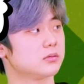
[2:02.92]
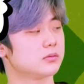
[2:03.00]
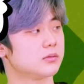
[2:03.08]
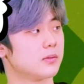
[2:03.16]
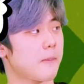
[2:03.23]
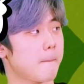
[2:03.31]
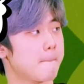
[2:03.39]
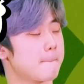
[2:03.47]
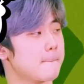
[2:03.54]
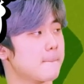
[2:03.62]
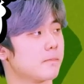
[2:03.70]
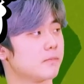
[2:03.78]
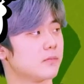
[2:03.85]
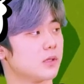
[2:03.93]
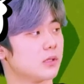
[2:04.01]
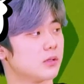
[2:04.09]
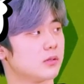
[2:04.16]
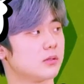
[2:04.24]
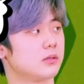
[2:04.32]

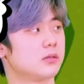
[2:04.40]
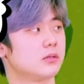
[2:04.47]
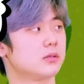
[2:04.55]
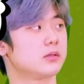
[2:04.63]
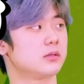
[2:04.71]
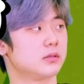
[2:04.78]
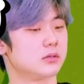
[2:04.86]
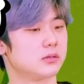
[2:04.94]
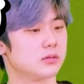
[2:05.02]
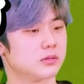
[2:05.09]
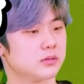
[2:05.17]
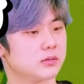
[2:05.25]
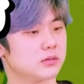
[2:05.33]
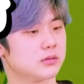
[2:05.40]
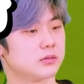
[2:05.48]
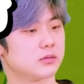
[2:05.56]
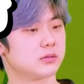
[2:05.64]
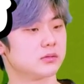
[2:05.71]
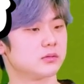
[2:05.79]

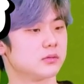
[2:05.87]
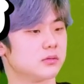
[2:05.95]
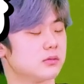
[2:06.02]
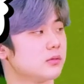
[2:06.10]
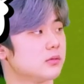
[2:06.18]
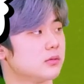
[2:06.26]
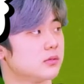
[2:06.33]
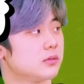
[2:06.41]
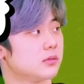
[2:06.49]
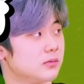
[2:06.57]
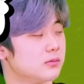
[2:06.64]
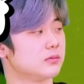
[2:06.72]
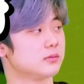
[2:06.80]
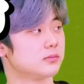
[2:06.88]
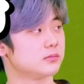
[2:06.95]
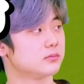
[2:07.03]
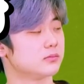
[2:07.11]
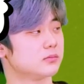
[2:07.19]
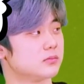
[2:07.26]

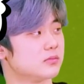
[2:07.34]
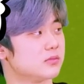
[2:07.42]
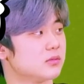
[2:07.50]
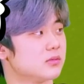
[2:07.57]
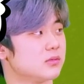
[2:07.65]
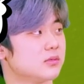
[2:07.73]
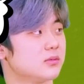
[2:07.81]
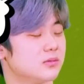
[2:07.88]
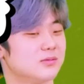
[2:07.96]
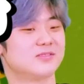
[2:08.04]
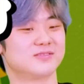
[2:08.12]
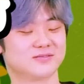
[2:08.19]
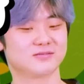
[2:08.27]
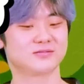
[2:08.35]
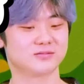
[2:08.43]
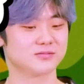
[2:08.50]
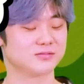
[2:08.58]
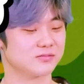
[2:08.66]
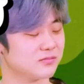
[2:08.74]

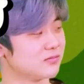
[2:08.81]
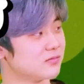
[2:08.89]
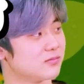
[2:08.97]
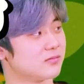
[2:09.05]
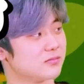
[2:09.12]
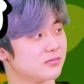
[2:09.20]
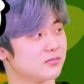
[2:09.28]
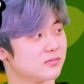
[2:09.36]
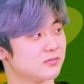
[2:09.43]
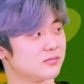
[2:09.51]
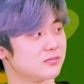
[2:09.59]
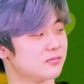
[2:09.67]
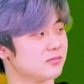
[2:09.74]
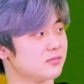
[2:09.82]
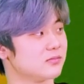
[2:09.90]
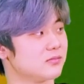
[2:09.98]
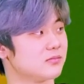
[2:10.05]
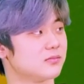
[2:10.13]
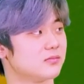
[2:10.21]

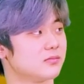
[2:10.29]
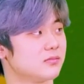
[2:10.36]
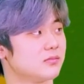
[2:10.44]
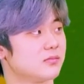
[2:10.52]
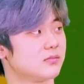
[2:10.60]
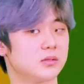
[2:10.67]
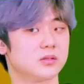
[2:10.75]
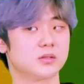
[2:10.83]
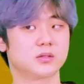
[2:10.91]
The person shown says nothing.